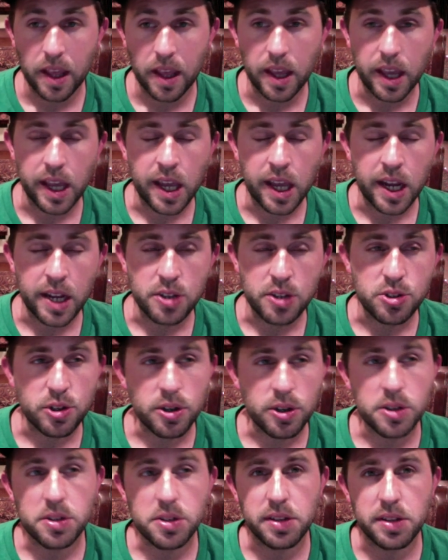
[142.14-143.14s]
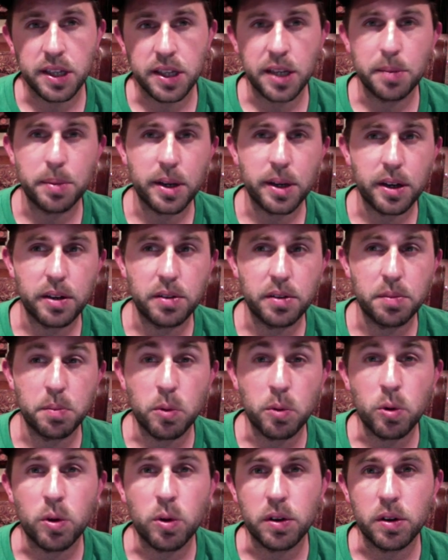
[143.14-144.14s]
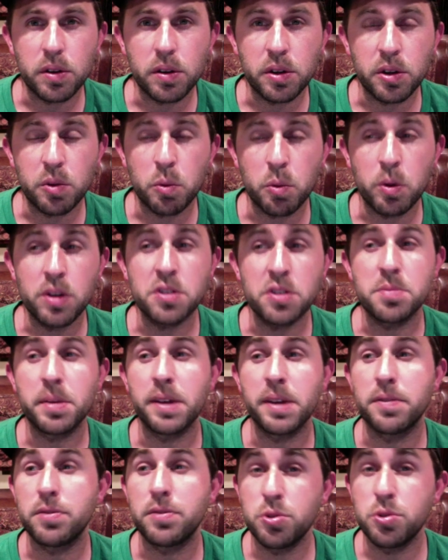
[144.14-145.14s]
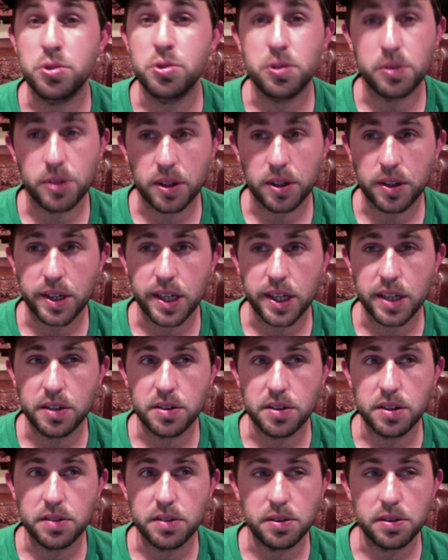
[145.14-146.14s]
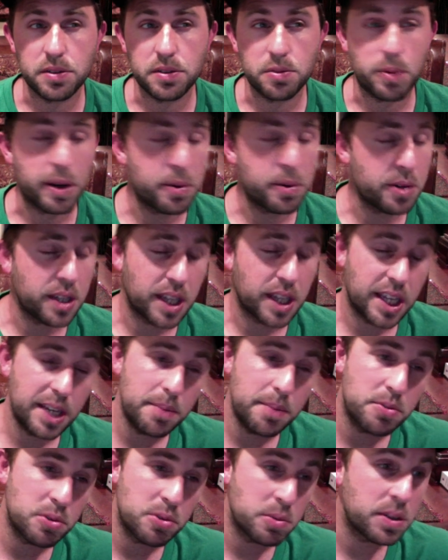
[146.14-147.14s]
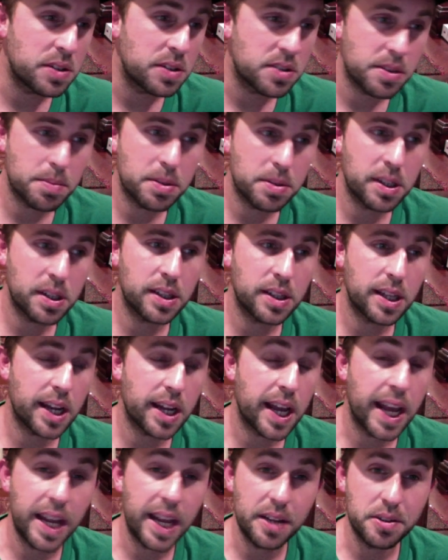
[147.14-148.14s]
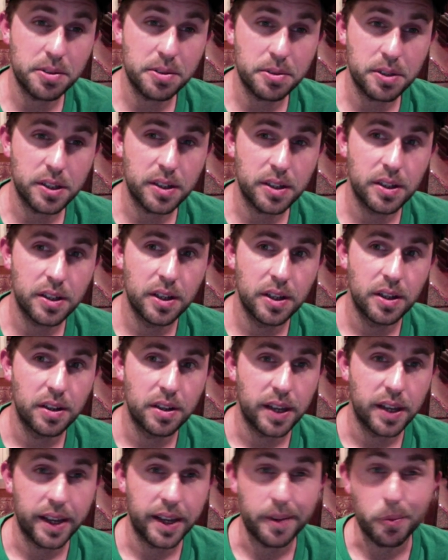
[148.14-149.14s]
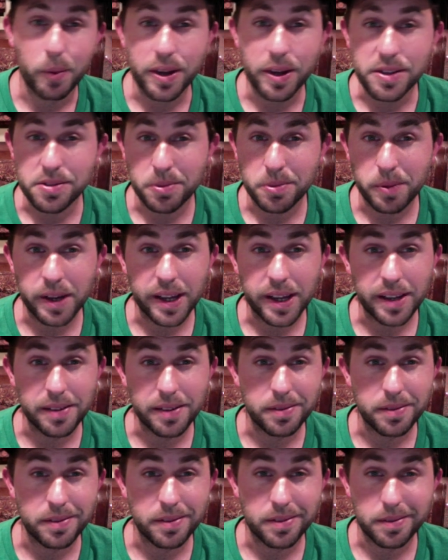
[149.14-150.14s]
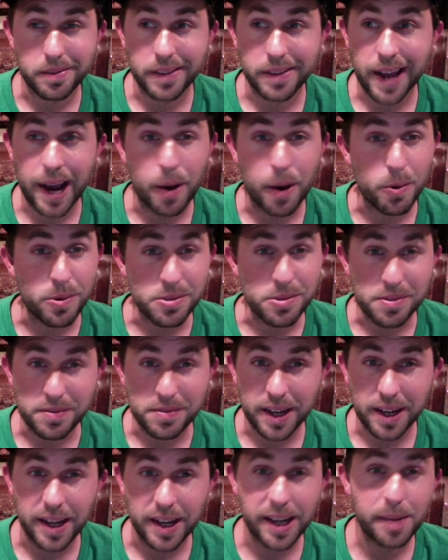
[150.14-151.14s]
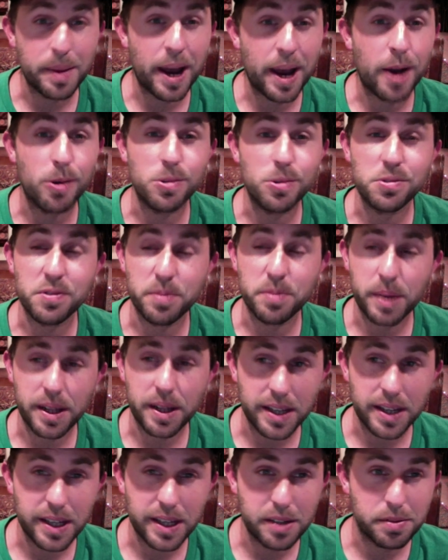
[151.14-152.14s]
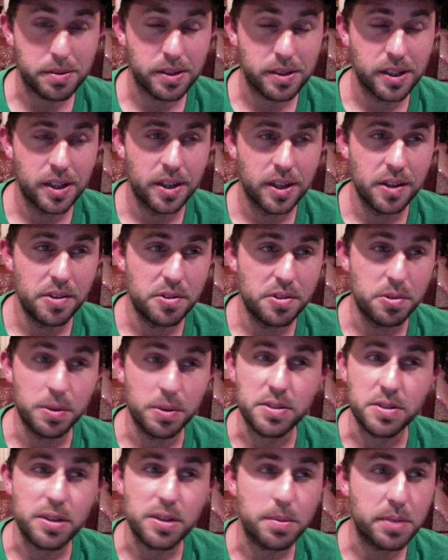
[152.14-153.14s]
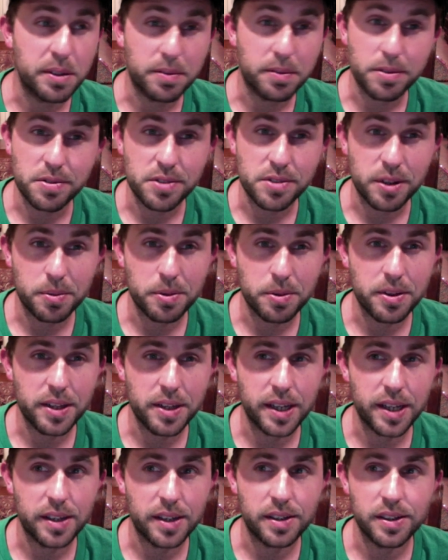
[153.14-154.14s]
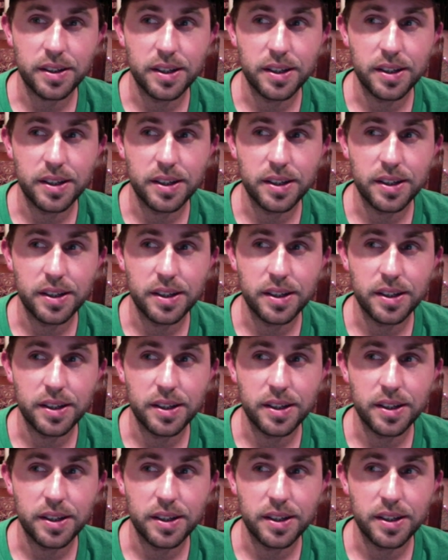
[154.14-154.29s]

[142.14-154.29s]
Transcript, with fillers: And I started to think about more, you know, what does my future look like? Do I want to keep doing something that I hate doing and waste away hours of time, hours of my life doing something for someone that